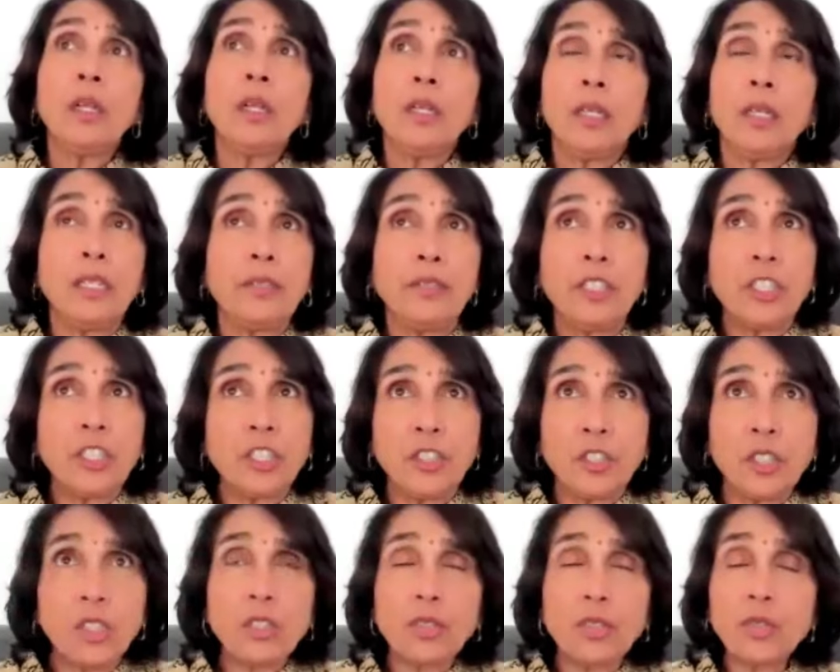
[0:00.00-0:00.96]
and which
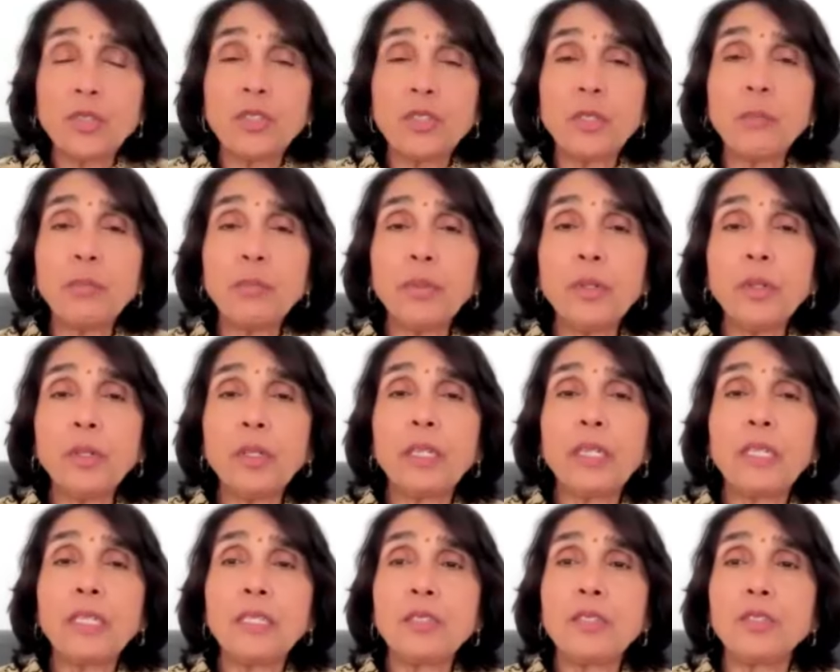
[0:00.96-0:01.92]
is not so simple,
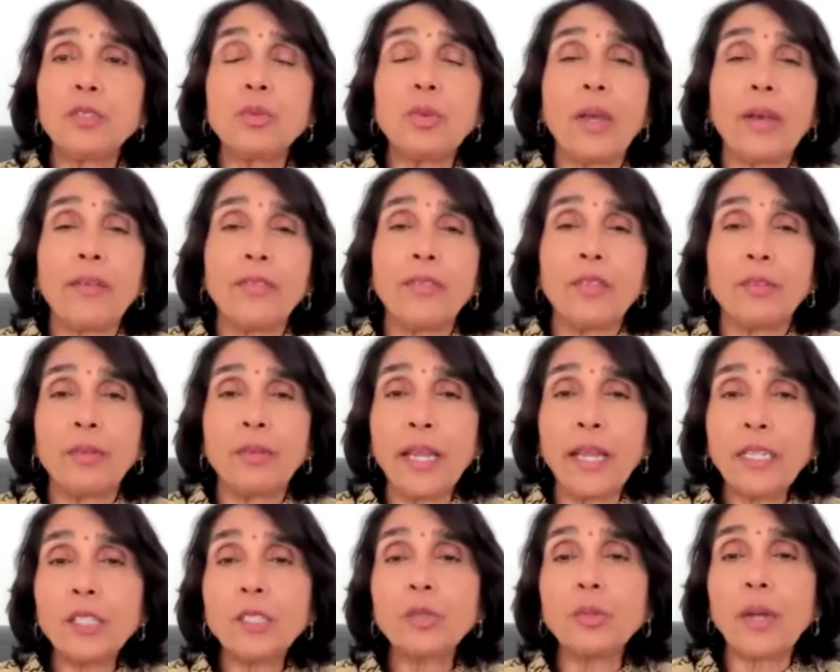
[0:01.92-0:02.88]
is you have the
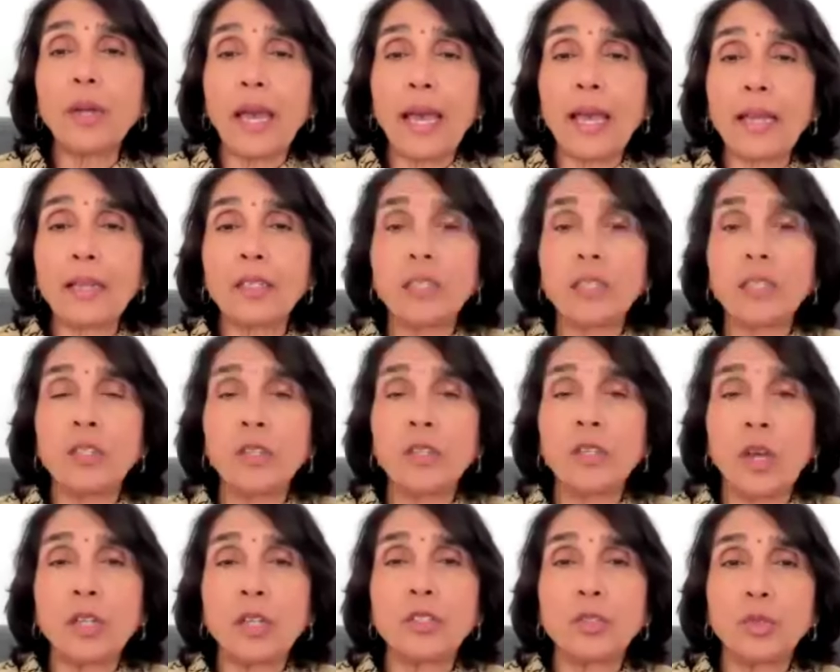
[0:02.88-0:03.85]
right to act,
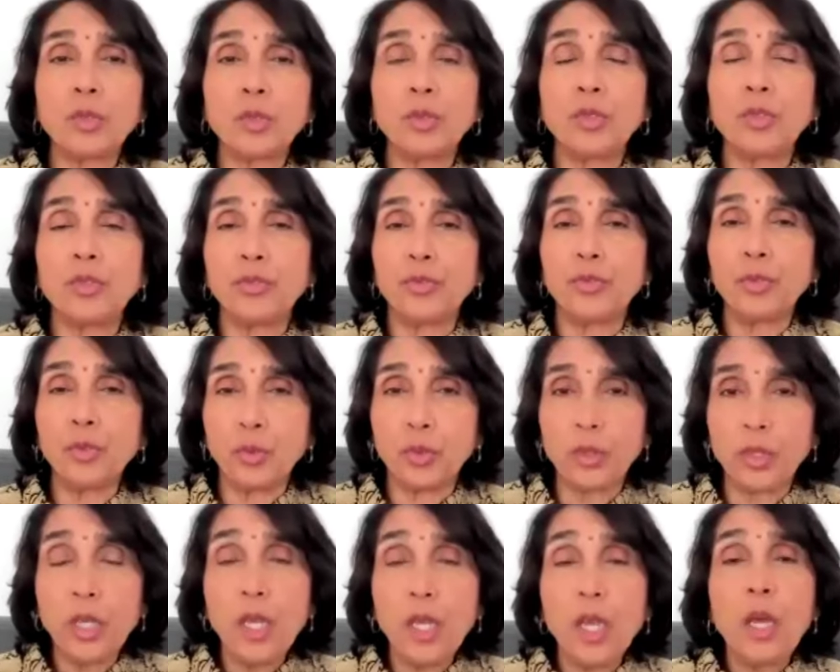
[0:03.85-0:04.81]
not to the
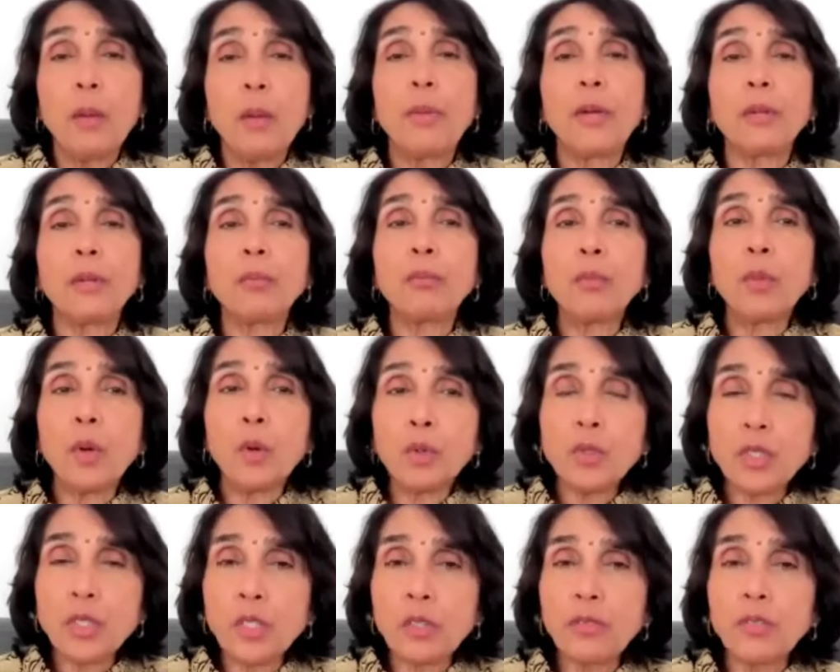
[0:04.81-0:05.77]
fruit. But
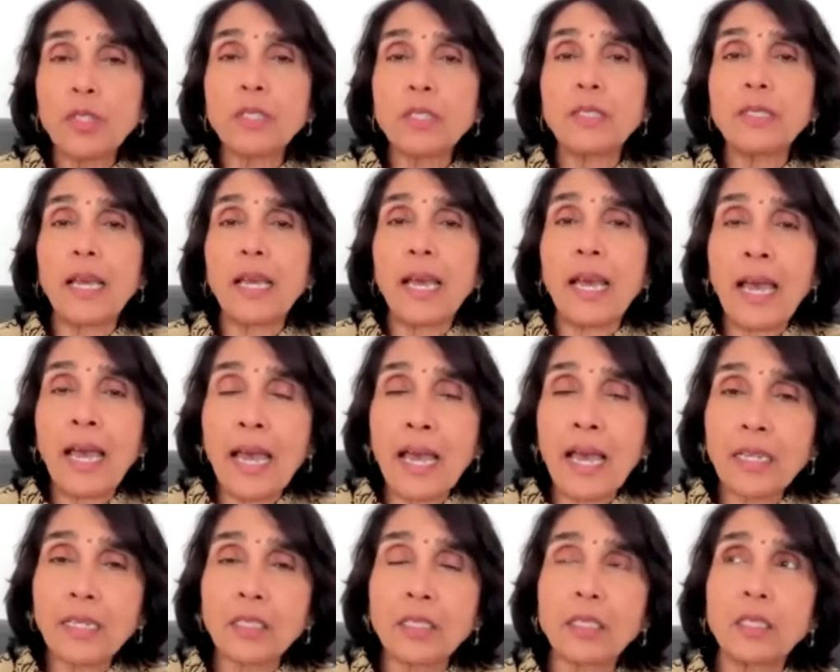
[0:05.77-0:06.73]
most of us
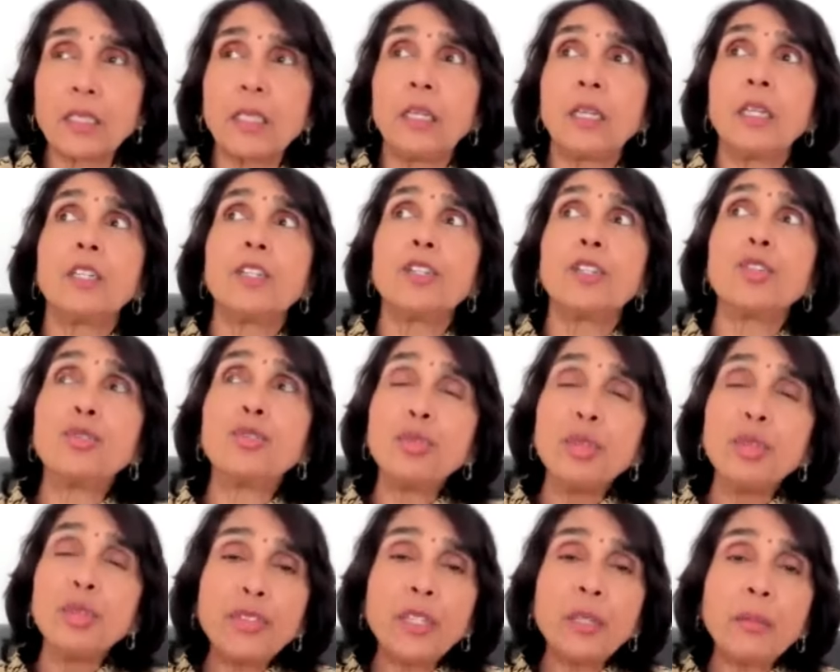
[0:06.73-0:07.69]
act
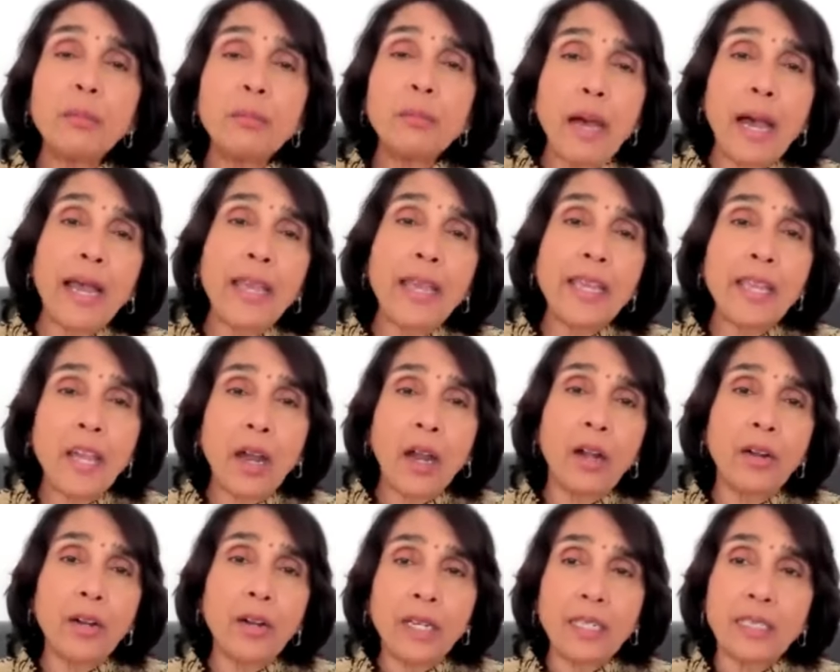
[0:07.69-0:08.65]
driven by
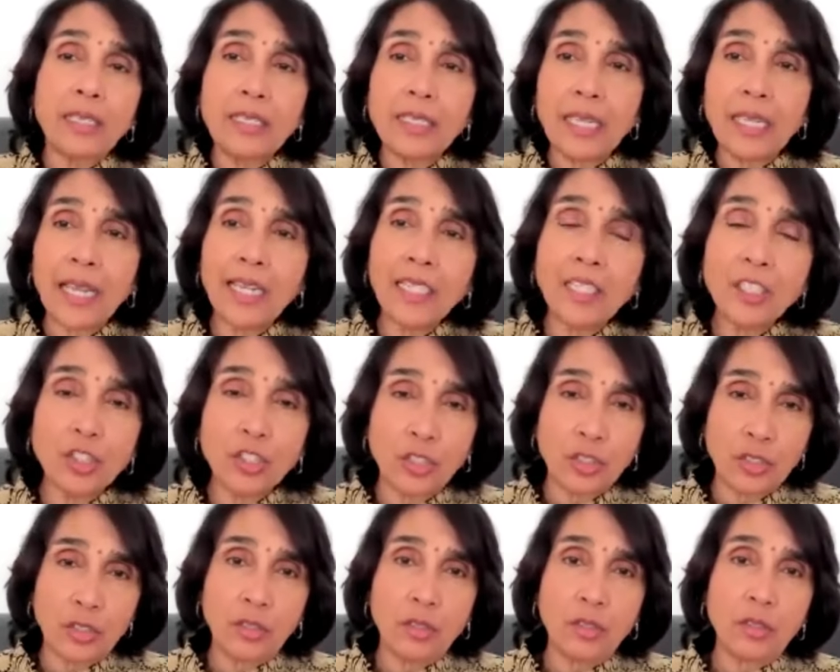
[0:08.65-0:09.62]
our
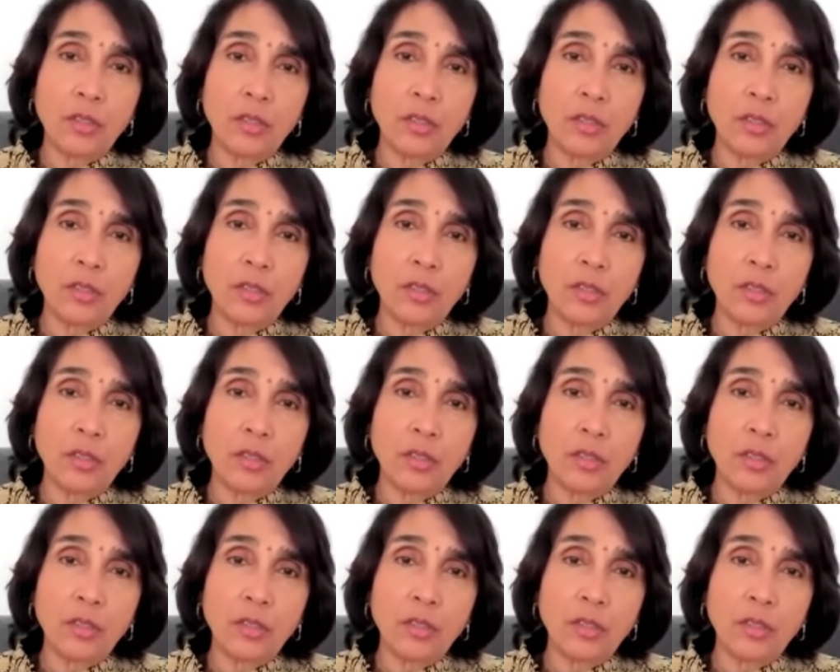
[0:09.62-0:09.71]
attention